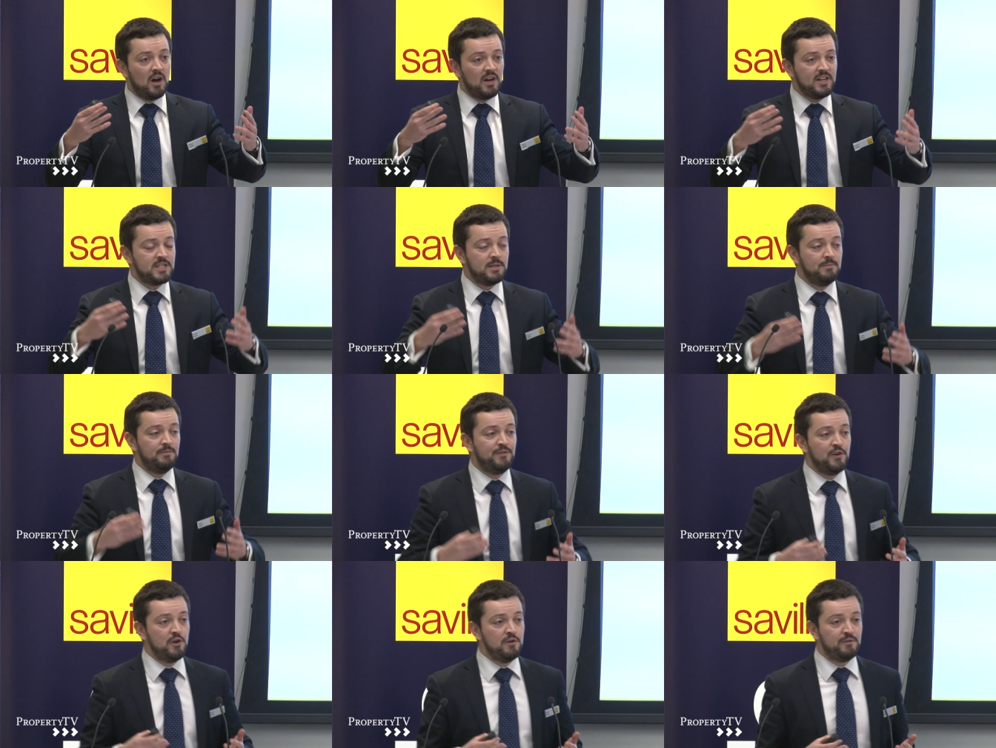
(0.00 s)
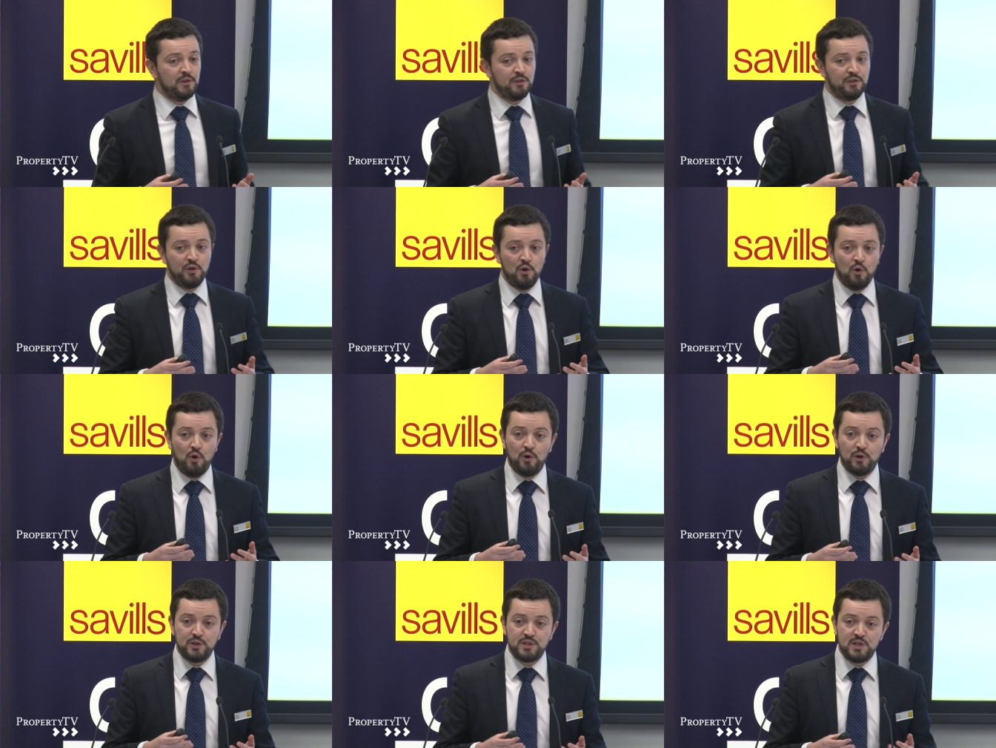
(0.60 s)
guys some food for
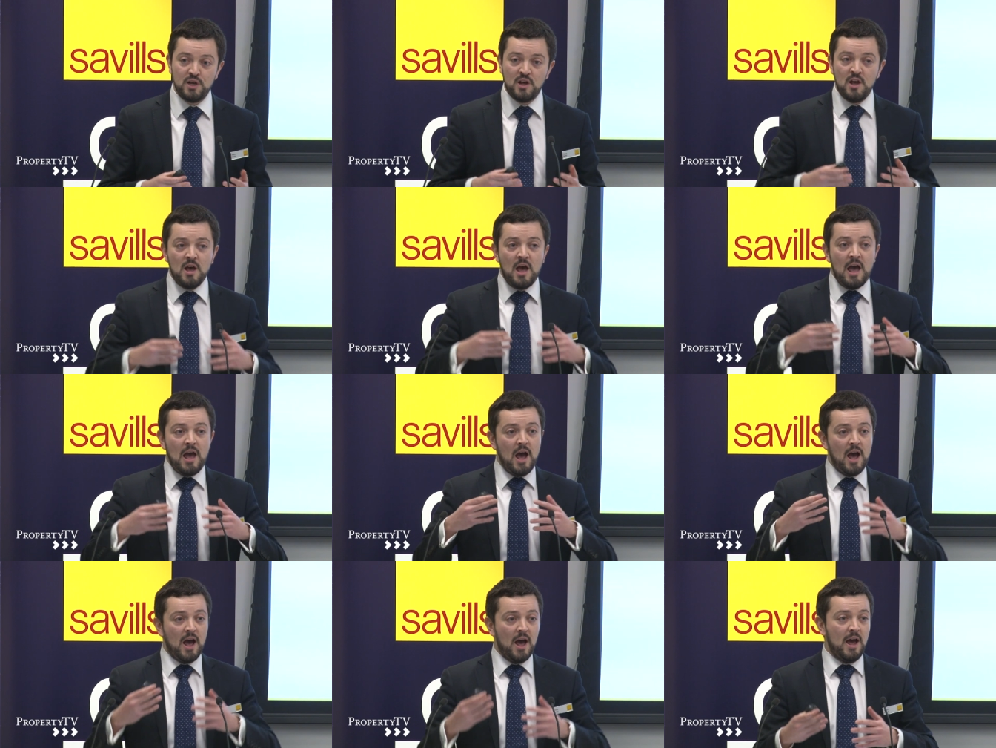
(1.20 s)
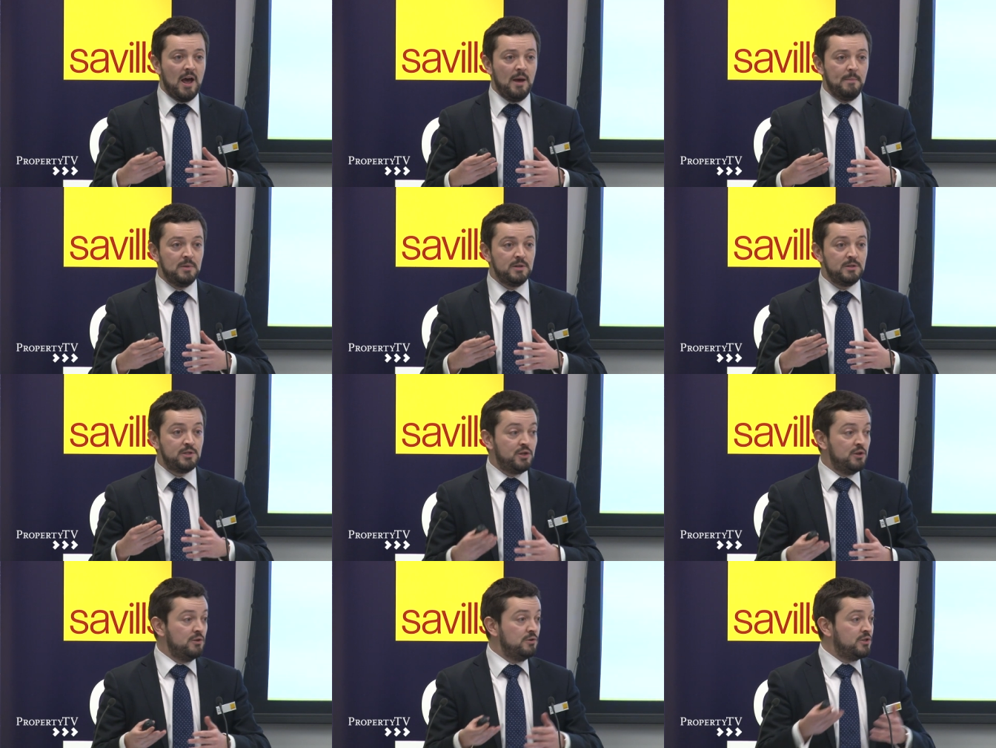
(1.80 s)
thought
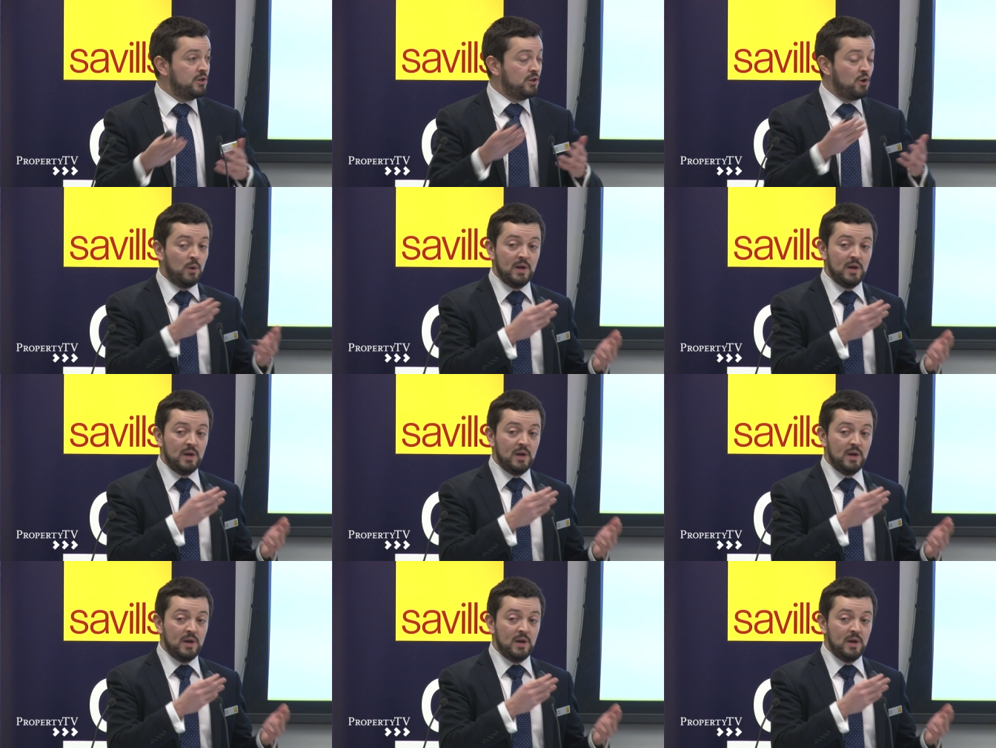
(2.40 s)
to